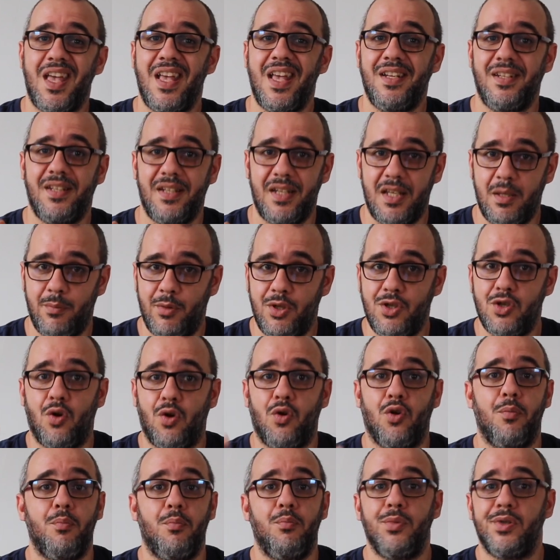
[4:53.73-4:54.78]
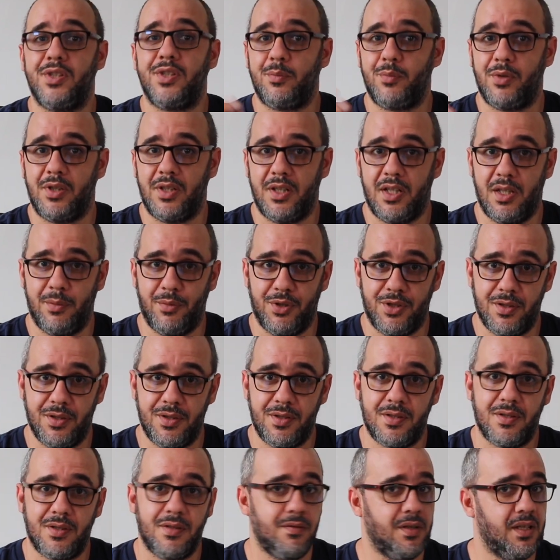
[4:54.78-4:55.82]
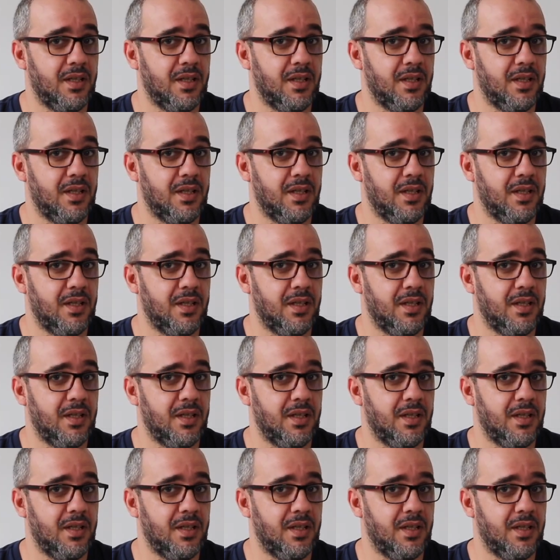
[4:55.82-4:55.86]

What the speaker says: an image or multiple images,